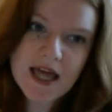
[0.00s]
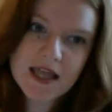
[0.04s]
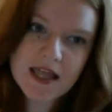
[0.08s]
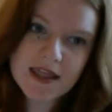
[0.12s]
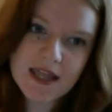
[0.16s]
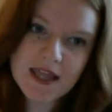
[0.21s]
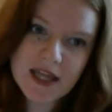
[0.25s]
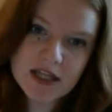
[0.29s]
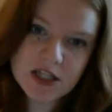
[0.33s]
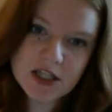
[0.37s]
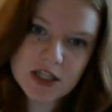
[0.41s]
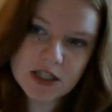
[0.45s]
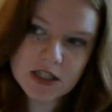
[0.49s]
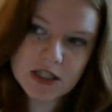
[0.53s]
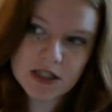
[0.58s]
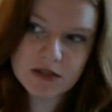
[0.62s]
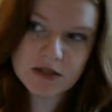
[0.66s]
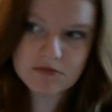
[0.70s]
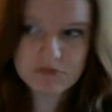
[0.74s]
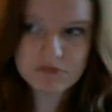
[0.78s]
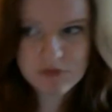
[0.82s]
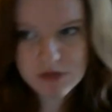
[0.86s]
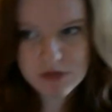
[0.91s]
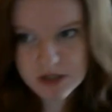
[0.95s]
then
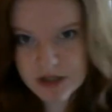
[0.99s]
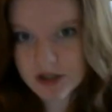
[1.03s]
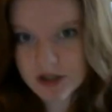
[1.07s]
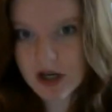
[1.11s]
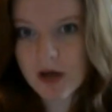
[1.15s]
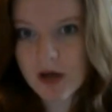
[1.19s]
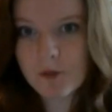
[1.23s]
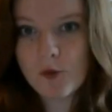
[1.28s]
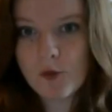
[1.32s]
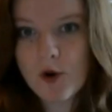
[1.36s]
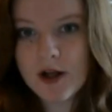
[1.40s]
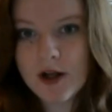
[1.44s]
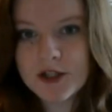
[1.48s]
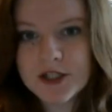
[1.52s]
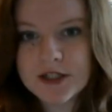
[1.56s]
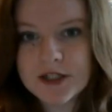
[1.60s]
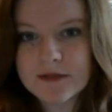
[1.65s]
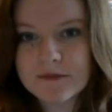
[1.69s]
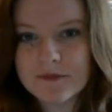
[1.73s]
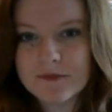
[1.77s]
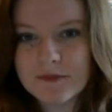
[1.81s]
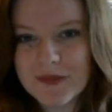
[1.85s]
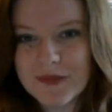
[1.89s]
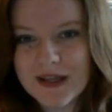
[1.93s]
just stop watching,
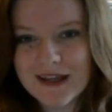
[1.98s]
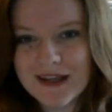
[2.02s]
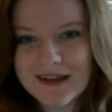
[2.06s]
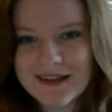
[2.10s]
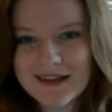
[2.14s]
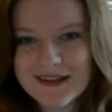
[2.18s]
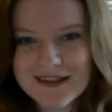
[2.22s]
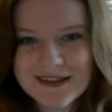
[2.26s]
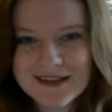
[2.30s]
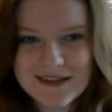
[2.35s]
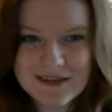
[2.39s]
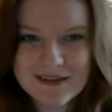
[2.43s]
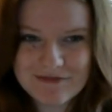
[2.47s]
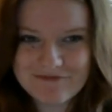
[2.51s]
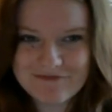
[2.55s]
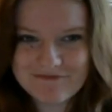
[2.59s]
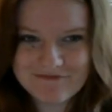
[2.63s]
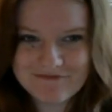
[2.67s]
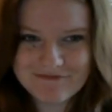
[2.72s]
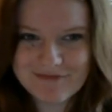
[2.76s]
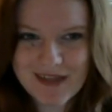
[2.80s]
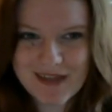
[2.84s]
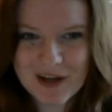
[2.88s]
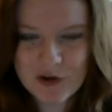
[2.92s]
because
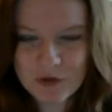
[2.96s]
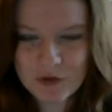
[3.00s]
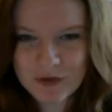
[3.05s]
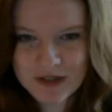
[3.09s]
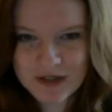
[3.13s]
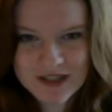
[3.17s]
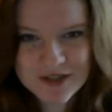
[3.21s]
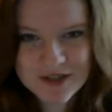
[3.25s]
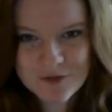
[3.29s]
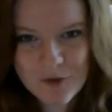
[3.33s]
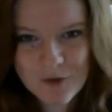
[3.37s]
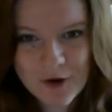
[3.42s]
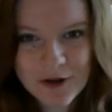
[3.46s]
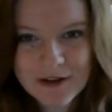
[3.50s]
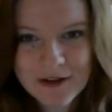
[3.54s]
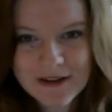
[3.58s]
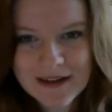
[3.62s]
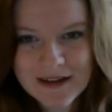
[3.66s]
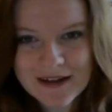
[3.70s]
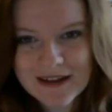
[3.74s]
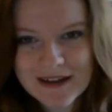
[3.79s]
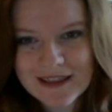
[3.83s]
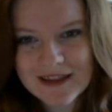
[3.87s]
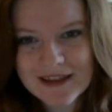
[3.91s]
I don't want to spoil
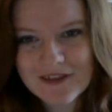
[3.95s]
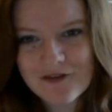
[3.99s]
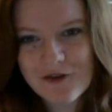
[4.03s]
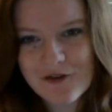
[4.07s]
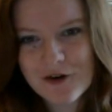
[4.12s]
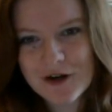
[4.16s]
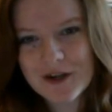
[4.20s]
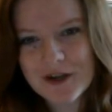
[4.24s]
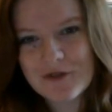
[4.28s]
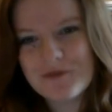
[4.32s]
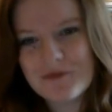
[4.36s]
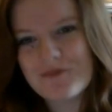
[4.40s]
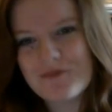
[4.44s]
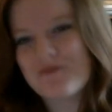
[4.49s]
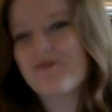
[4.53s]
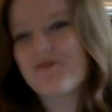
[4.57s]
anything for you.